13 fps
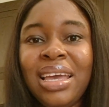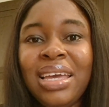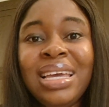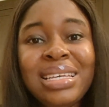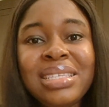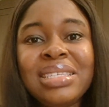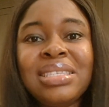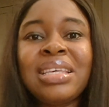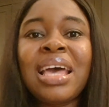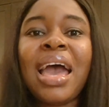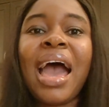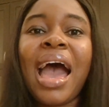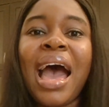is
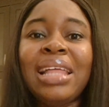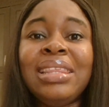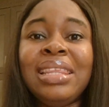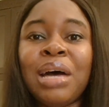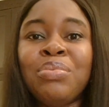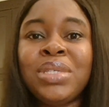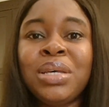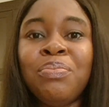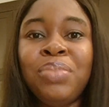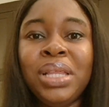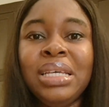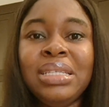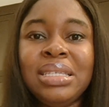
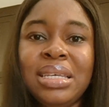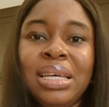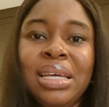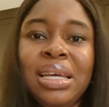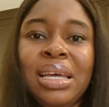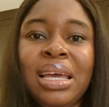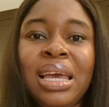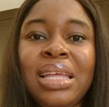adaptability.